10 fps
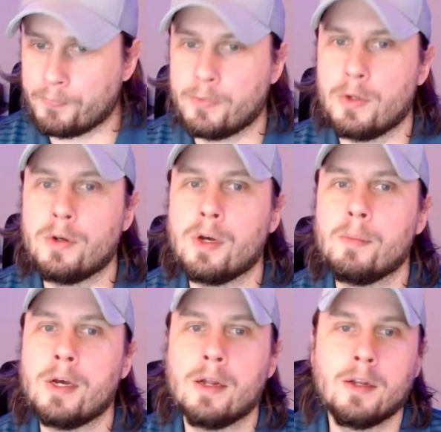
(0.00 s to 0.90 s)
You come
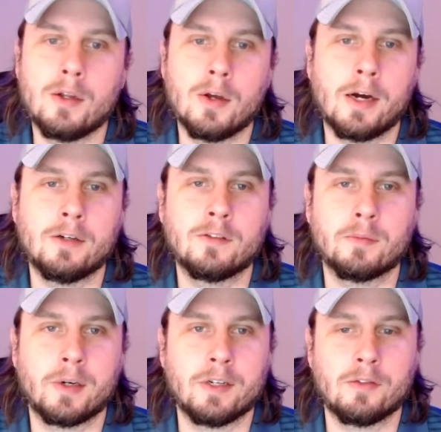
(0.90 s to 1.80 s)
in, you hire
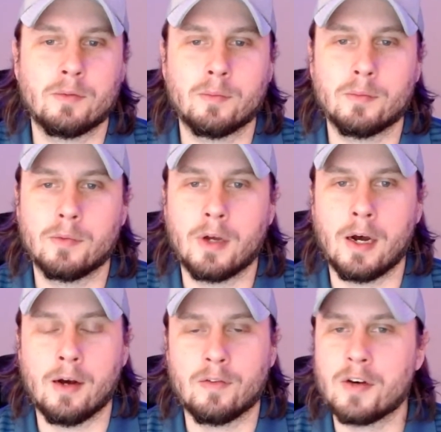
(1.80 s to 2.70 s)
somebody from
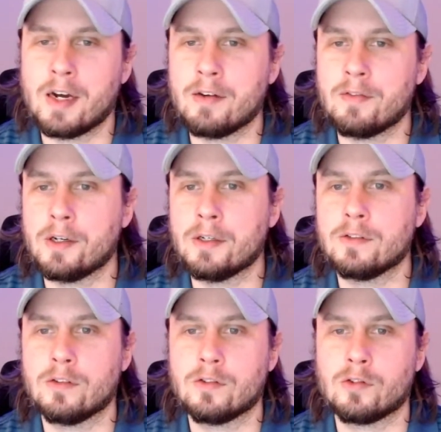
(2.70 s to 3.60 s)
Fiverr
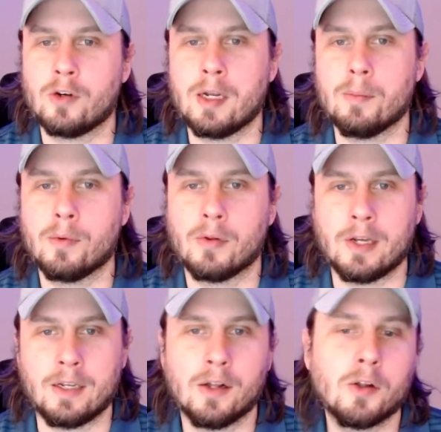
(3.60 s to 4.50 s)
to scrape
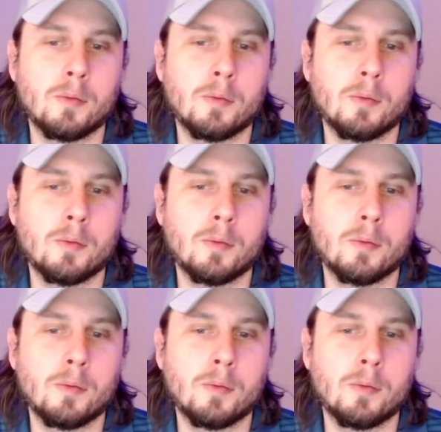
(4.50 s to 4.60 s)
like Yellow